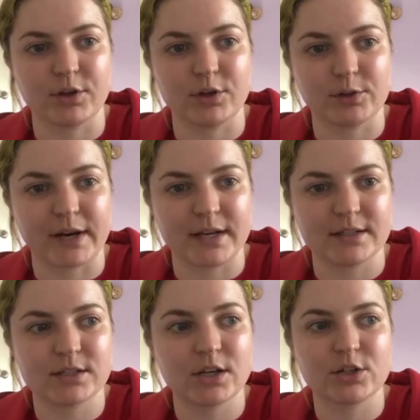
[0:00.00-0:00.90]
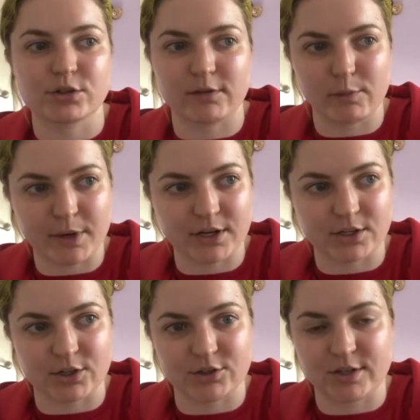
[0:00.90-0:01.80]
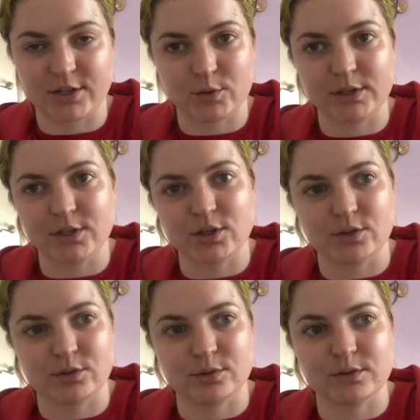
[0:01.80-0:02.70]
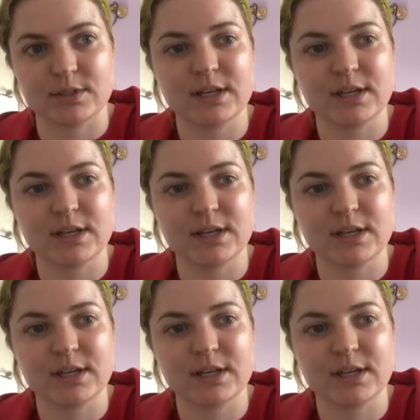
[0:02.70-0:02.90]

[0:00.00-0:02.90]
great travel partners that you can use